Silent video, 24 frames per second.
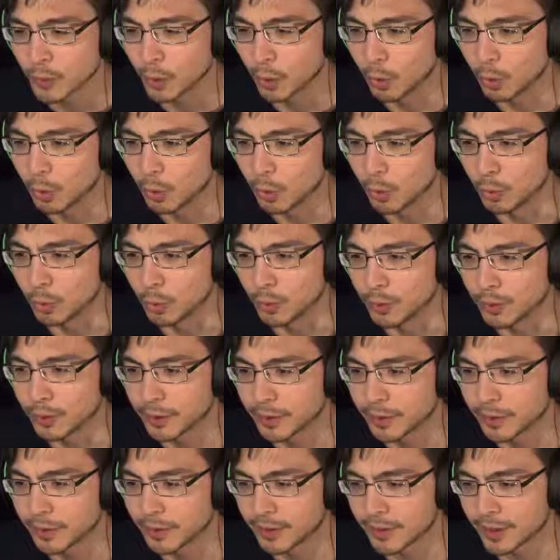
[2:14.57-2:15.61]
Ooh.
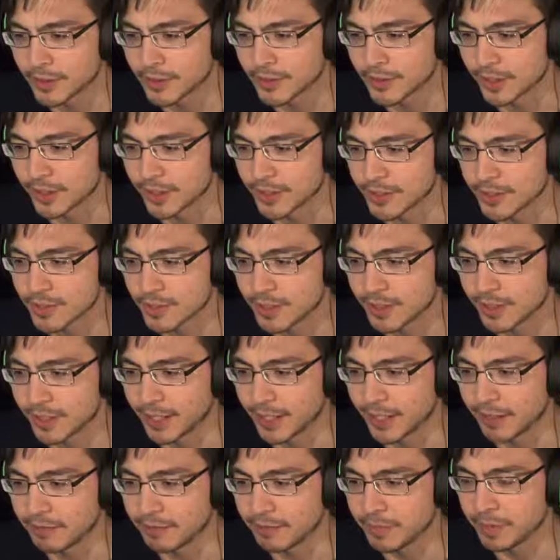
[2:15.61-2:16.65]
That's nice. They
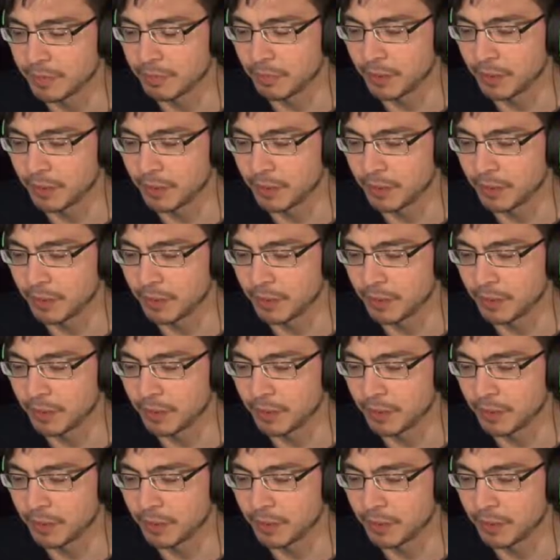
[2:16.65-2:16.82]
gave me